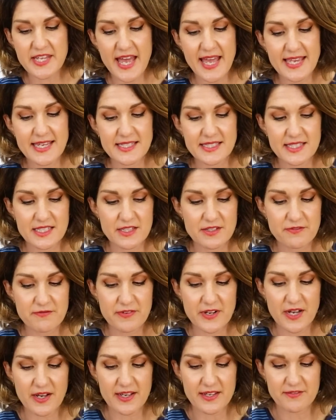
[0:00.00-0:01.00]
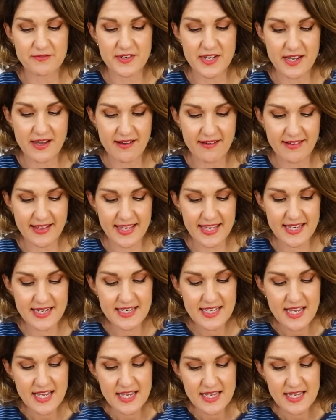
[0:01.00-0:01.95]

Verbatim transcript: 8259.